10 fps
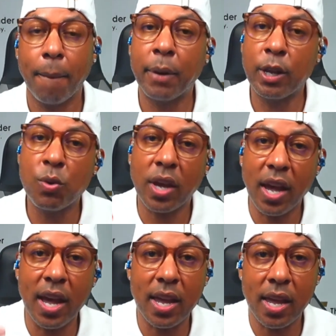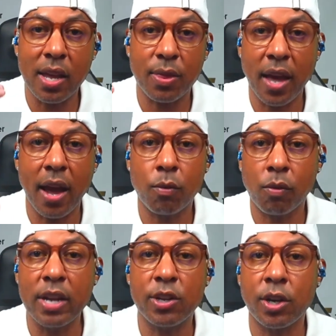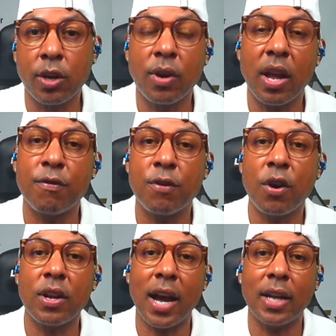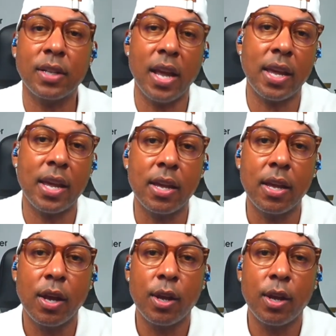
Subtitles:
But you can't get that ratio if you're not taking